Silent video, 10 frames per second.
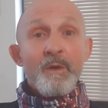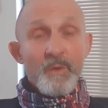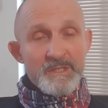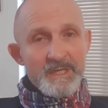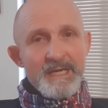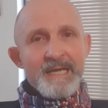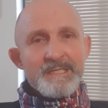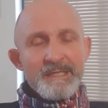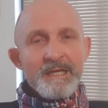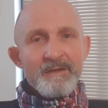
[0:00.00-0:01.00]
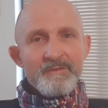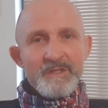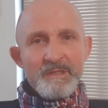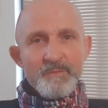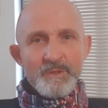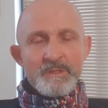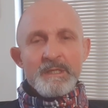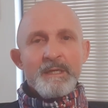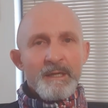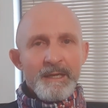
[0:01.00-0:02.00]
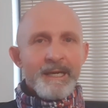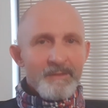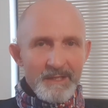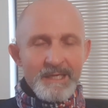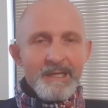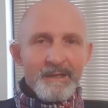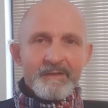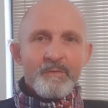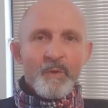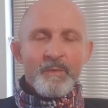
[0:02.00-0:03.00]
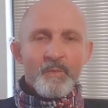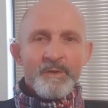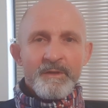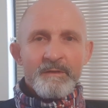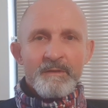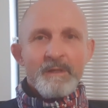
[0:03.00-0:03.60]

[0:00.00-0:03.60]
was the casting out of demons and the healing that went with it.